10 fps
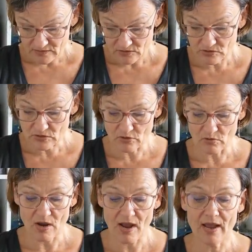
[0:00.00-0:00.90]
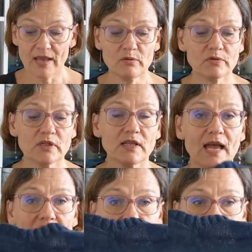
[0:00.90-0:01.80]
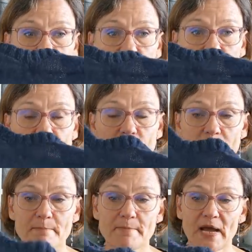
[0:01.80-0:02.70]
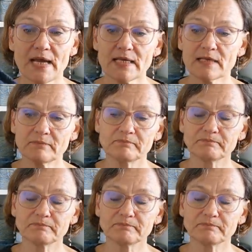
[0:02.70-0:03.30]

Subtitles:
So I will have to rib back